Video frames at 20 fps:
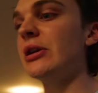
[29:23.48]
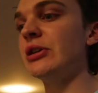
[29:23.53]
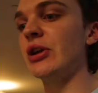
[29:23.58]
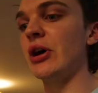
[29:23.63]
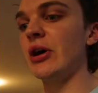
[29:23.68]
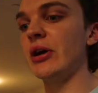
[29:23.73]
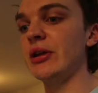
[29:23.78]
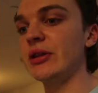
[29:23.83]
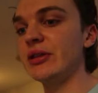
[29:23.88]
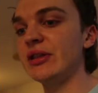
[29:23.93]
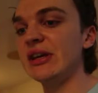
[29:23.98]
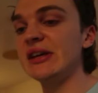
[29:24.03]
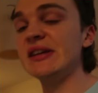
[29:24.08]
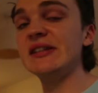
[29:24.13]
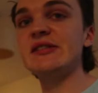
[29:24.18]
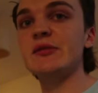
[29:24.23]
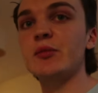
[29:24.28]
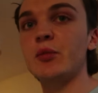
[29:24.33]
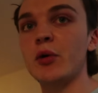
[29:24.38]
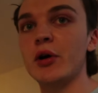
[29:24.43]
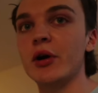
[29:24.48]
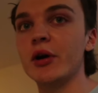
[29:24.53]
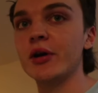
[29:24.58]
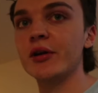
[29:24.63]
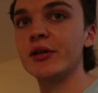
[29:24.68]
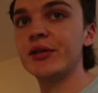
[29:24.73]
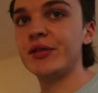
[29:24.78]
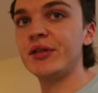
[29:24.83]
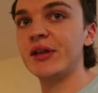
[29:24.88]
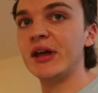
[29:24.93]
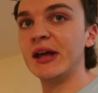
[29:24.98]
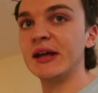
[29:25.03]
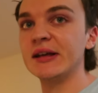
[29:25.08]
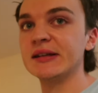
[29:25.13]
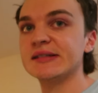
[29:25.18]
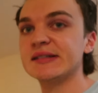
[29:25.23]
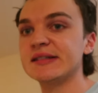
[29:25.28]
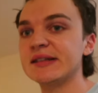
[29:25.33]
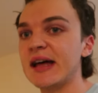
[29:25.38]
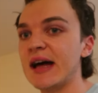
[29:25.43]
Now, these were
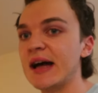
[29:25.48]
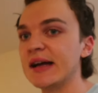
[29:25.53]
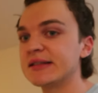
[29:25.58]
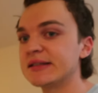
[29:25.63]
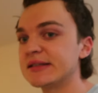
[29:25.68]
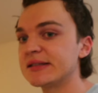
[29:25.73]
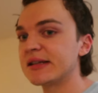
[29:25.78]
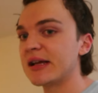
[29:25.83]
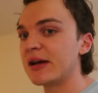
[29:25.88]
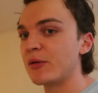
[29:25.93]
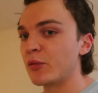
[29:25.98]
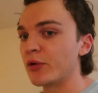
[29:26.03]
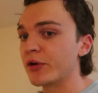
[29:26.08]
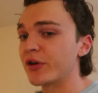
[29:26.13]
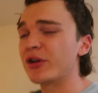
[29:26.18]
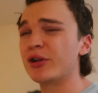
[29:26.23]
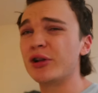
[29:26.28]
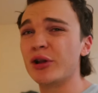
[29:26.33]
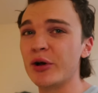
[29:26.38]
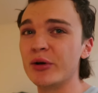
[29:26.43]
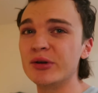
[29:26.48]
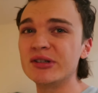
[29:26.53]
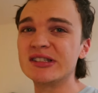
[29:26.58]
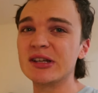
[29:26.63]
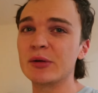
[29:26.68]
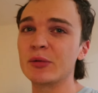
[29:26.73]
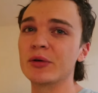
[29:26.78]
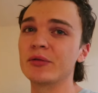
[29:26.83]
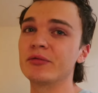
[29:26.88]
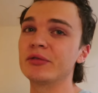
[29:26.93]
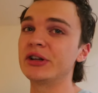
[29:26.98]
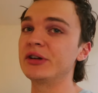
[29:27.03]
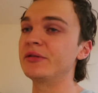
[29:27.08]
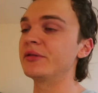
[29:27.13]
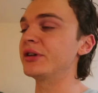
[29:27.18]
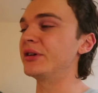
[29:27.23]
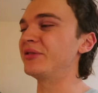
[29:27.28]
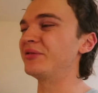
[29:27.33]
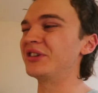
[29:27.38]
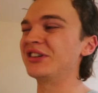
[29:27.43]
things that were clothes that were really,
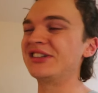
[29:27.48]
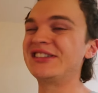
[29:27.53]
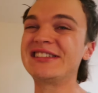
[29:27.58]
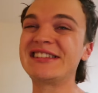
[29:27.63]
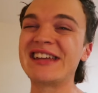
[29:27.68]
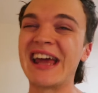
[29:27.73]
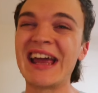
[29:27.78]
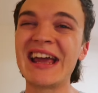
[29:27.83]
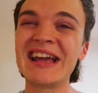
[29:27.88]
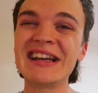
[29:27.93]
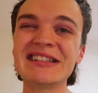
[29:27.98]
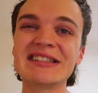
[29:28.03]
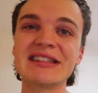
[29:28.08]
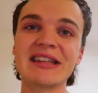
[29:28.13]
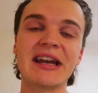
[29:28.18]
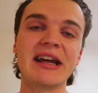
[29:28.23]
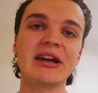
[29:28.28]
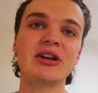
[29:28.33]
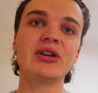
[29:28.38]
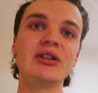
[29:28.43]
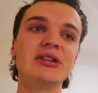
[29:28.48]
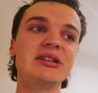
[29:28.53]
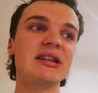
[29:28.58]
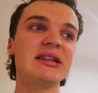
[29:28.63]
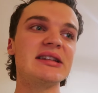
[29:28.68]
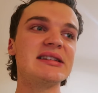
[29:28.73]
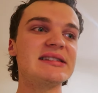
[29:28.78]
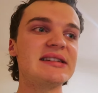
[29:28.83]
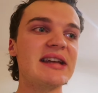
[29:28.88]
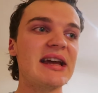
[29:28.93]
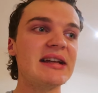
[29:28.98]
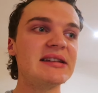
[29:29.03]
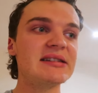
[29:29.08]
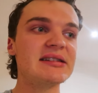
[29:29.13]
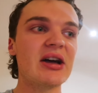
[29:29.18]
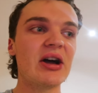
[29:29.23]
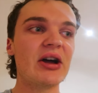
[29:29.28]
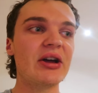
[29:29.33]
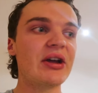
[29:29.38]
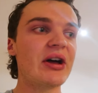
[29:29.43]
really, really stained that I couldn't get the stains
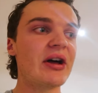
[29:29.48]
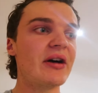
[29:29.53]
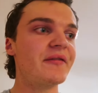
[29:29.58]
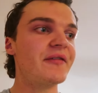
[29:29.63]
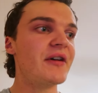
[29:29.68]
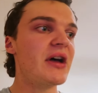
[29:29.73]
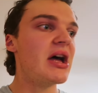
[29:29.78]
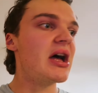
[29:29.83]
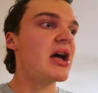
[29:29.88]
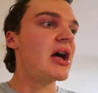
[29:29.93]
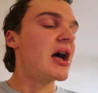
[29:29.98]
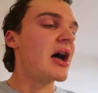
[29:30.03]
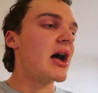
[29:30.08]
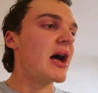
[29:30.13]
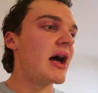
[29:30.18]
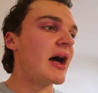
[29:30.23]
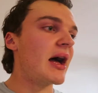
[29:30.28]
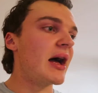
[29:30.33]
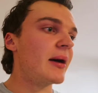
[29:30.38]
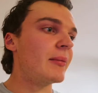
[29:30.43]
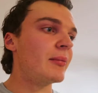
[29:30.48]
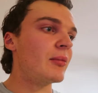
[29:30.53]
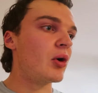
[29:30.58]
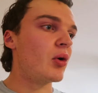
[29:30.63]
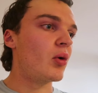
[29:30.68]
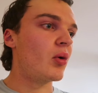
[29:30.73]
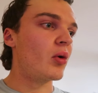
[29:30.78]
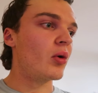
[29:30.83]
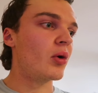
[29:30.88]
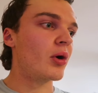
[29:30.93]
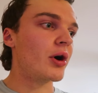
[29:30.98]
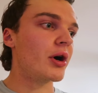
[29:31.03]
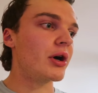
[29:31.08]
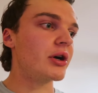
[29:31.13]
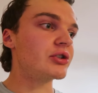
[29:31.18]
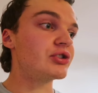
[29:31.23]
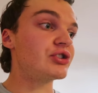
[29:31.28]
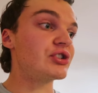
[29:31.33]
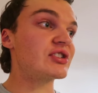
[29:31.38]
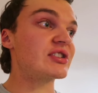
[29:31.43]
out of,
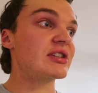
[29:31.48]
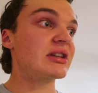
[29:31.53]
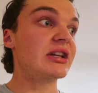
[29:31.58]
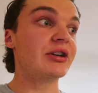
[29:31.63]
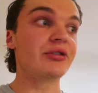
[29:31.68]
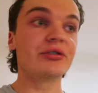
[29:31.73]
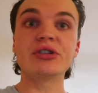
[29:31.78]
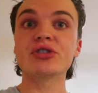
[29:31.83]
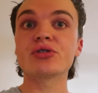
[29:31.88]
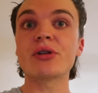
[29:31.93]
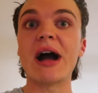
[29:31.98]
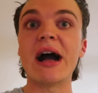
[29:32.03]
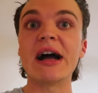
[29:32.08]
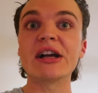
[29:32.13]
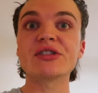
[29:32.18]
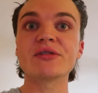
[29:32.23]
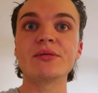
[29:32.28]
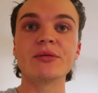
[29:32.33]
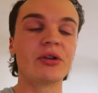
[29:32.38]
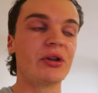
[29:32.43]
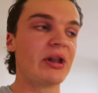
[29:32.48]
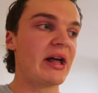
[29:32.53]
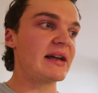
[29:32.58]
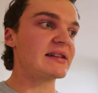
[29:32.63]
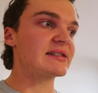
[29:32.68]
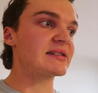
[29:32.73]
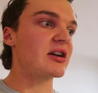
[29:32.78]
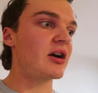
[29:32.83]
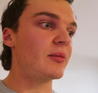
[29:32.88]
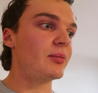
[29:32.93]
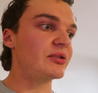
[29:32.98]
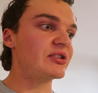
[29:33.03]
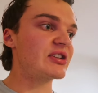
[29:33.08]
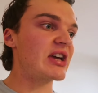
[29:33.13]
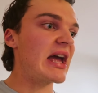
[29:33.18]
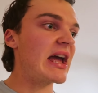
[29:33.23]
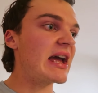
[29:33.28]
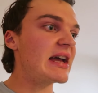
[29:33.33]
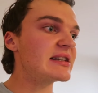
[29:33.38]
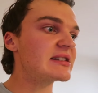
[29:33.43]
or just literally trash from the last couple
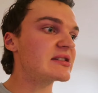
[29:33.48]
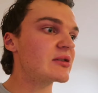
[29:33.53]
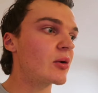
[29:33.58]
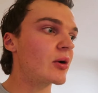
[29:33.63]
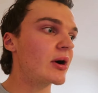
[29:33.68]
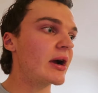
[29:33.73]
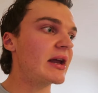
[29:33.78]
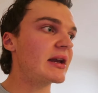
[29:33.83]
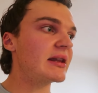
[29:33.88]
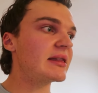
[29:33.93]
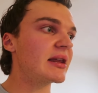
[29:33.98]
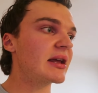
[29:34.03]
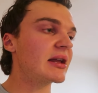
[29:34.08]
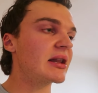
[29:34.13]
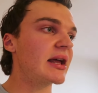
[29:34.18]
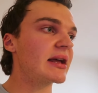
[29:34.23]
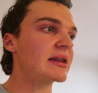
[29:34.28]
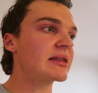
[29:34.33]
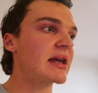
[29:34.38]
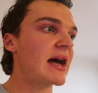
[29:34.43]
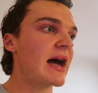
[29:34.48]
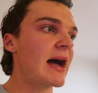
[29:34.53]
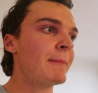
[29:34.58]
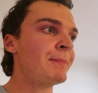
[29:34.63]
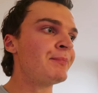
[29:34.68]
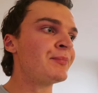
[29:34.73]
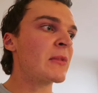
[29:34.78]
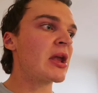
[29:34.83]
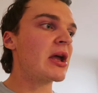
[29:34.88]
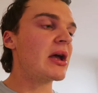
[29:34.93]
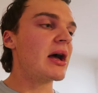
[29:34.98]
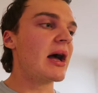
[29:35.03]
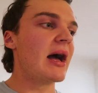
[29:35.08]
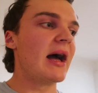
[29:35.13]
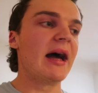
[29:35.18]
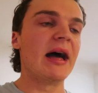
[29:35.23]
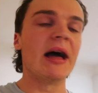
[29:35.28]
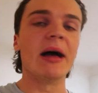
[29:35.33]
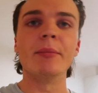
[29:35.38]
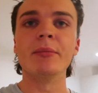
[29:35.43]
days or anything like that.
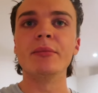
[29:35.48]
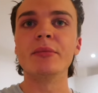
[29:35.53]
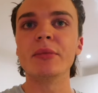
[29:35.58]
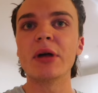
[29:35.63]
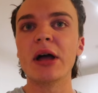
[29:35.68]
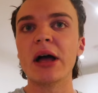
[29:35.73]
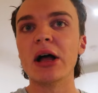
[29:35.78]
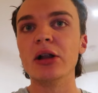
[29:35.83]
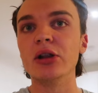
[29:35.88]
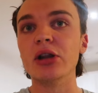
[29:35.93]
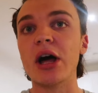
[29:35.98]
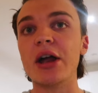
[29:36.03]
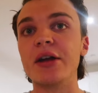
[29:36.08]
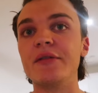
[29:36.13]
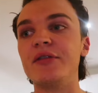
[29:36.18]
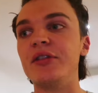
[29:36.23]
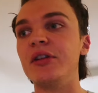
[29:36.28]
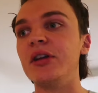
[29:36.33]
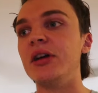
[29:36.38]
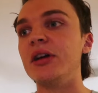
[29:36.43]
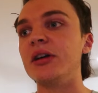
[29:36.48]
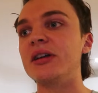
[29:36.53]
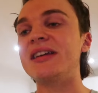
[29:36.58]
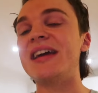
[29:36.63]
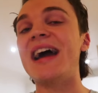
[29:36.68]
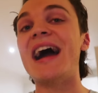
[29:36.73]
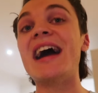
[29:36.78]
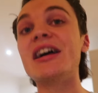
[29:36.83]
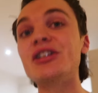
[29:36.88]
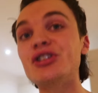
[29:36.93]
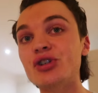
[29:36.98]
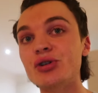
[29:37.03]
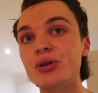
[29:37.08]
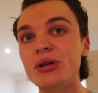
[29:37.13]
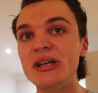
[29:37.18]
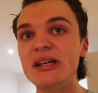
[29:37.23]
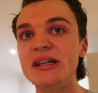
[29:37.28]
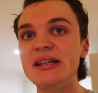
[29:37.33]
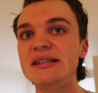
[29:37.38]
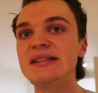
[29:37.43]
A lot of the cat
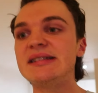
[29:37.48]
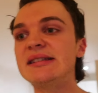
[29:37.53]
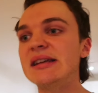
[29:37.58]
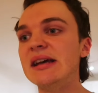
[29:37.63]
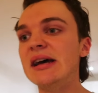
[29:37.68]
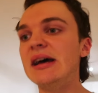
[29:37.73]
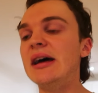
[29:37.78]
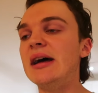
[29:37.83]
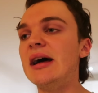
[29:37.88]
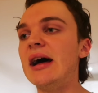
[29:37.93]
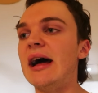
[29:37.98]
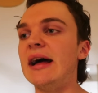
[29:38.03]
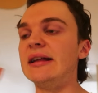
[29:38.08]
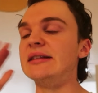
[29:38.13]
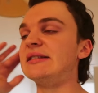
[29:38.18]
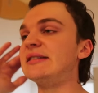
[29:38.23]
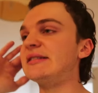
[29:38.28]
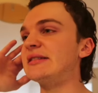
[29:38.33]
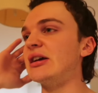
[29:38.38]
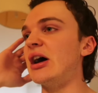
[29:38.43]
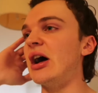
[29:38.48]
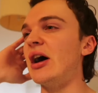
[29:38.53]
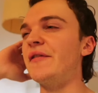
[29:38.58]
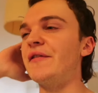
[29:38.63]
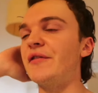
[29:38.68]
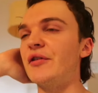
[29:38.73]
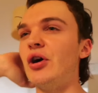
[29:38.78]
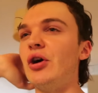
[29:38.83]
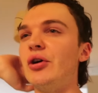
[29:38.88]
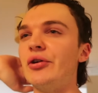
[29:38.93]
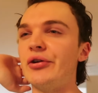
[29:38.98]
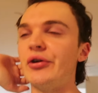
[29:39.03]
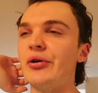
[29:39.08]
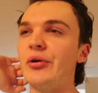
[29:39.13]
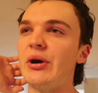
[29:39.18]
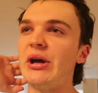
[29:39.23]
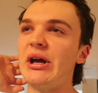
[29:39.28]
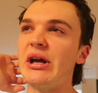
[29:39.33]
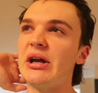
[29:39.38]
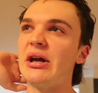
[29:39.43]
trees and stuff are all
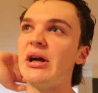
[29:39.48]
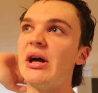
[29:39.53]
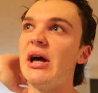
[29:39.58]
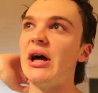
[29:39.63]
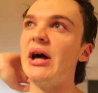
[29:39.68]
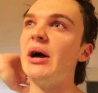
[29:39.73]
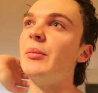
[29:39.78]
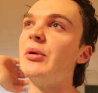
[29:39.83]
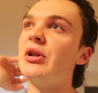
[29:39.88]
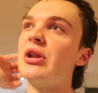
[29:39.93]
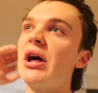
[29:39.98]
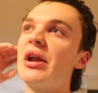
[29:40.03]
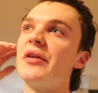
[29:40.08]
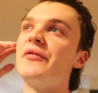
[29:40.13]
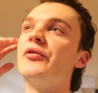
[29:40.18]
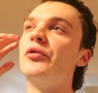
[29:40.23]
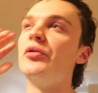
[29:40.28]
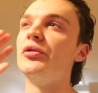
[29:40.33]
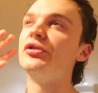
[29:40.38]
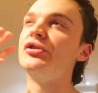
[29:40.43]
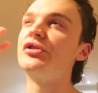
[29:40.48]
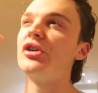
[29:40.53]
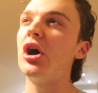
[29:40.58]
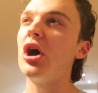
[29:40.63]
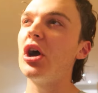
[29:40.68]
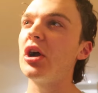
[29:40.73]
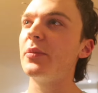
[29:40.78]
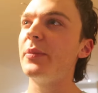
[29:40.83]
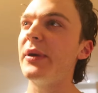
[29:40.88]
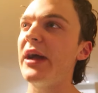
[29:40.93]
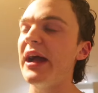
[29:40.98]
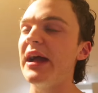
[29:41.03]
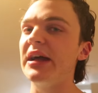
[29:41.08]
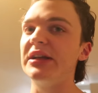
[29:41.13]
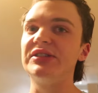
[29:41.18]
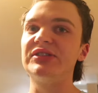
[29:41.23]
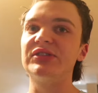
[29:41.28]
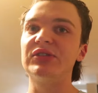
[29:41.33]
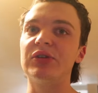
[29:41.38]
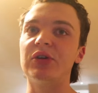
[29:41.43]
going. A lot of old dog
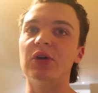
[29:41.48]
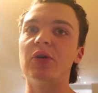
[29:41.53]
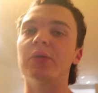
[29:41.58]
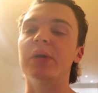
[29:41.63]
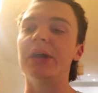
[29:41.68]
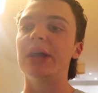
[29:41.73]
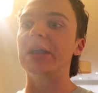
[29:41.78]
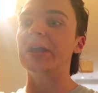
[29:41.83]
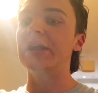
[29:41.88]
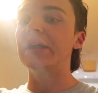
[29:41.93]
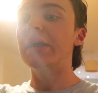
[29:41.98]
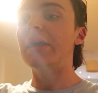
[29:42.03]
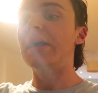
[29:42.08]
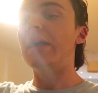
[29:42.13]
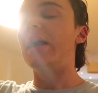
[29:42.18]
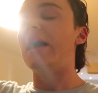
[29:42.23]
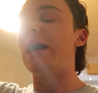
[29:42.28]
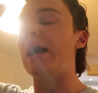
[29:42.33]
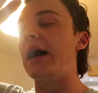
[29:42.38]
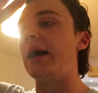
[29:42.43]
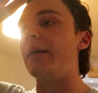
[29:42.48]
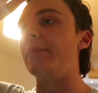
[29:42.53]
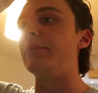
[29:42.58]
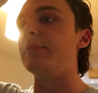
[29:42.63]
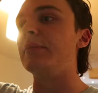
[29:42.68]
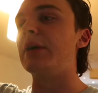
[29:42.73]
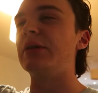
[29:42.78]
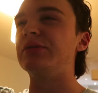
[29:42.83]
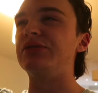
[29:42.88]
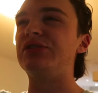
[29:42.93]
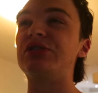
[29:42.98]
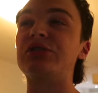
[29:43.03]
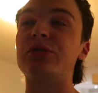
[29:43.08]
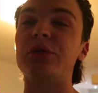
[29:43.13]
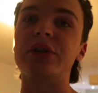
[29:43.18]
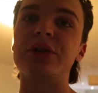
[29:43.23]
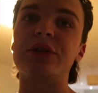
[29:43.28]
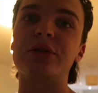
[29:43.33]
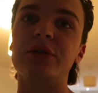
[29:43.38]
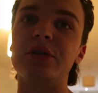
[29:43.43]
beds are going. I was just
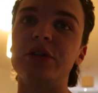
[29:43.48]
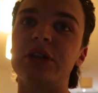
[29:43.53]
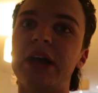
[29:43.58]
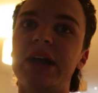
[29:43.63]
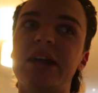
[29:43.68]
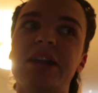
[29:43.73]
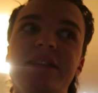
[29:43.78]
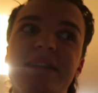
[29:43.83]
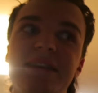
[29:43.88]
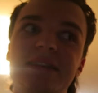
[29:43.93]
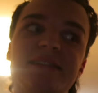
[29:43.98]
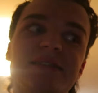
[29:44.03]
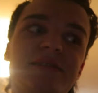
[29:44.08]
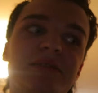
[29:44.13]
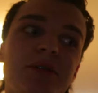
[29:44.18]
going through, like, things